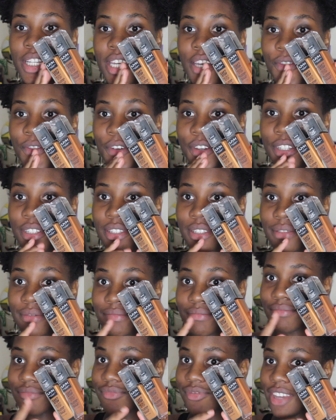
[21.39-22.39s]
different,
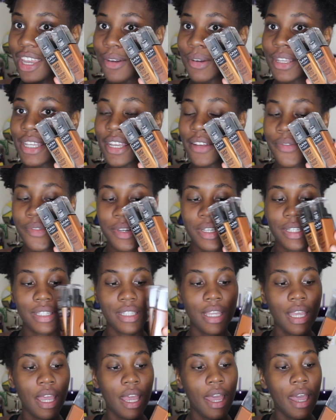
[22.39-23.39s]
very
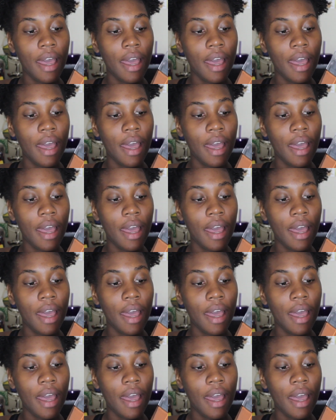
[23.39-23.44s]
different.